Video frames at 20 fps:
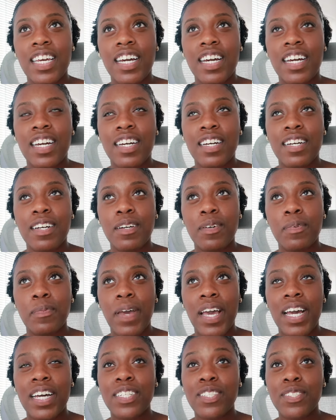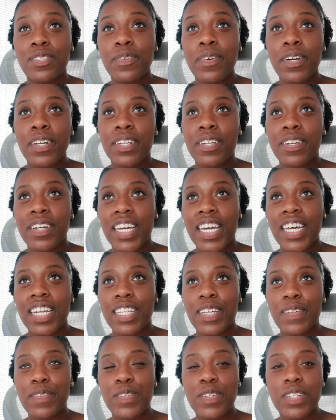um, as you all know, I kind
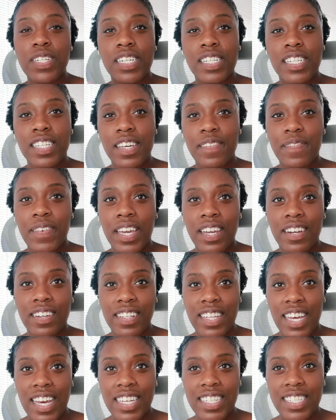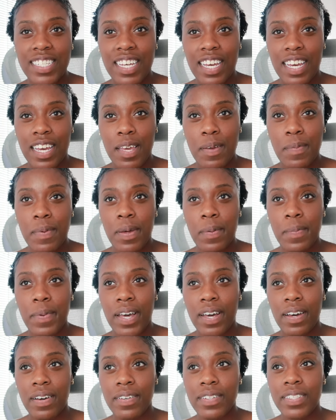of left you on a cliffhanger last time
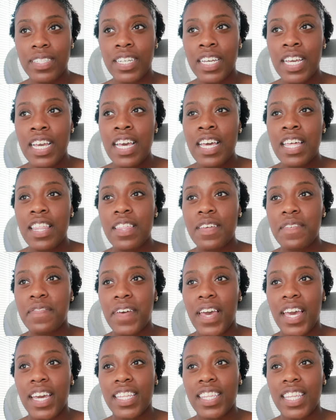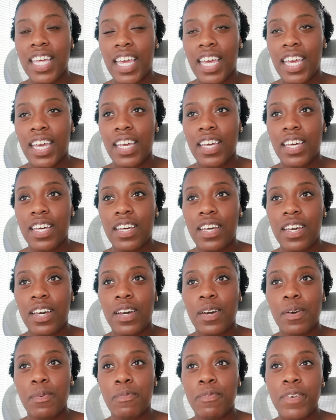about the fact that
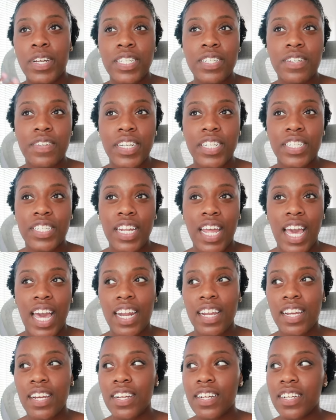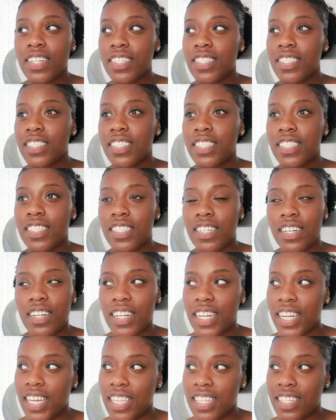um, restoration had occurred.
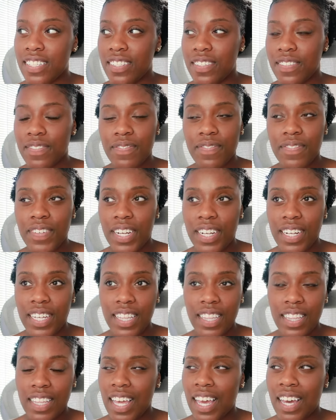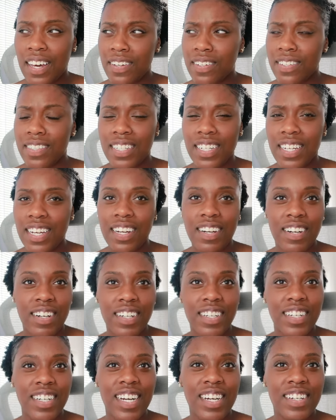Sorry, there's a very loud
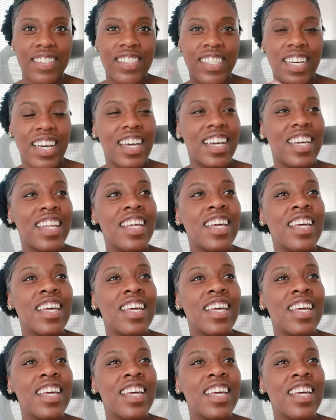car outside.